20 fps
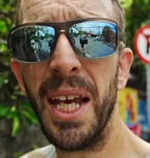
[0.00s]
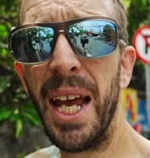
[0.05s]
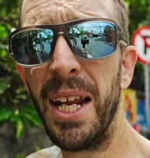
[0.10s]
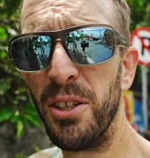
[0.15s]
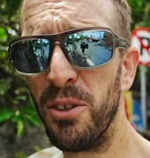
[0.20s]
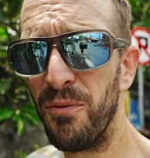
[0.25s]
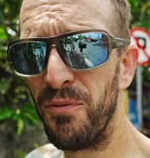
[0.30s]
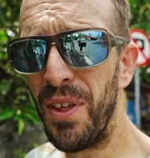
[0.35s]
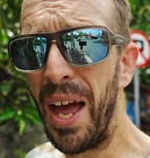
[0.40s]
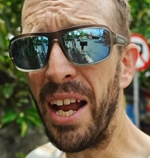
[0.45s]

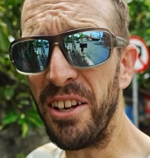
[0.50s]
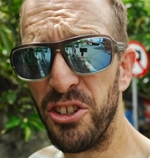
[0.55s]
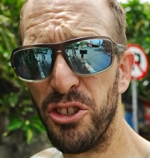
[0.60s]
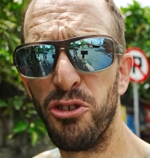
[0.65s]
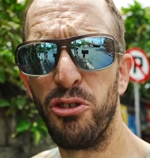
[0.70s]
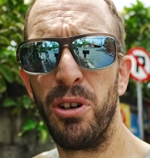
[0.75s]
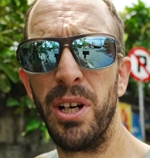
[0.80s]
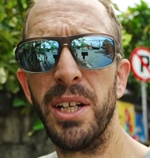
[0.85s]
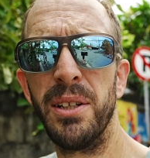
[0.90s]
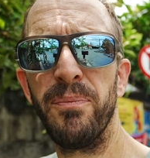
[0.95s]
end of that
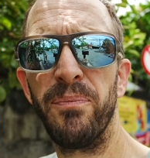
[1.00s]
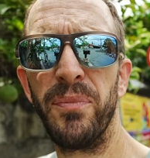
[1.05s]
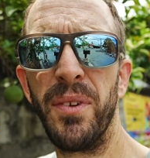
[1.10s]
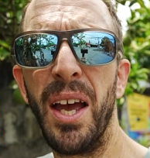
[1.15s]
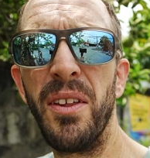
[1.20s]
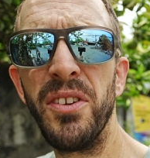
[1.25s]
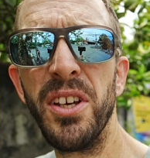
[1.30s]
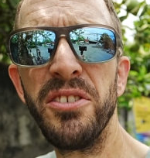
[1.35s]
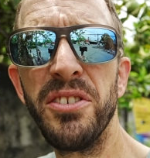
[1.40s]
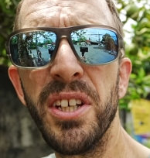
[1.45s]
street,
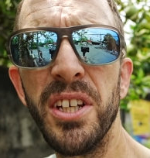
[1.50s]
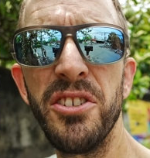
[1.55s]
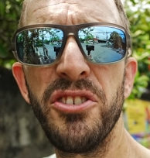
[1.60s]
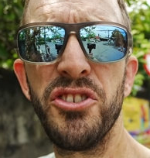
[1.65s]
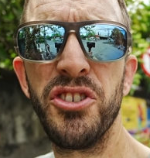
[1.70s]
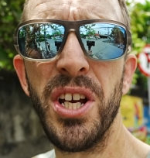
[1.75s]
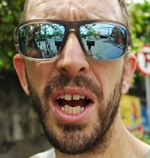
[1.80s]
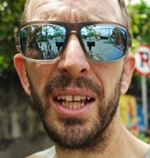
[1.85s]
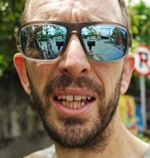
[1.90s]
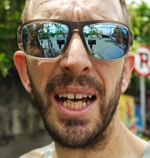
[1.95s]
and this is
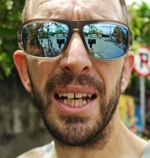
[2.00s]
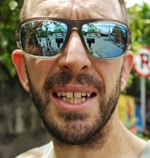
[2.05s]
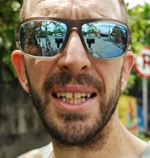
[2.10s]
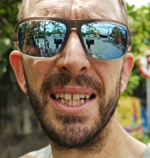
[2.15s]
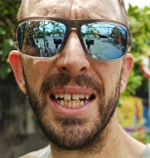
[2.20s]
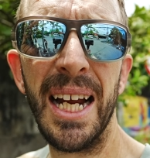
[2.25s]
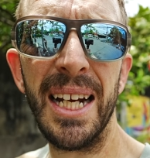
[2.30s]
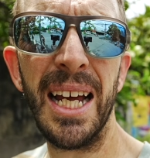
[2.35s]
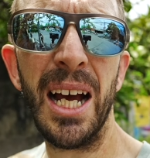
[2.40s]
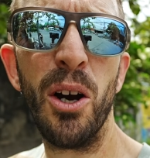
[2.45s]
Jalan
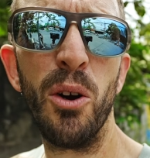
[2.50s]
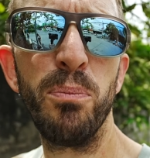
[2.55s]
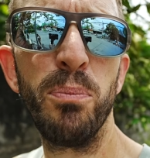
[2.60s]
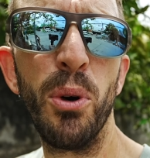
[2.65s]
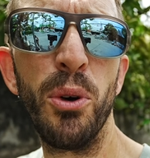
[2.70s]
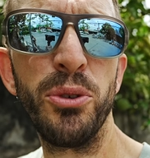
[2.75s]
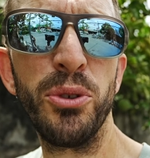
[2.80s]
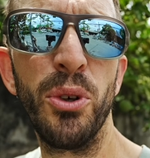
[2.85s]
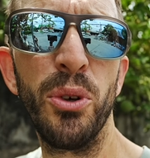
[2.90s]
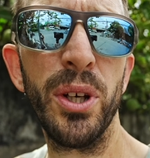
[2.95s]
Danau Poso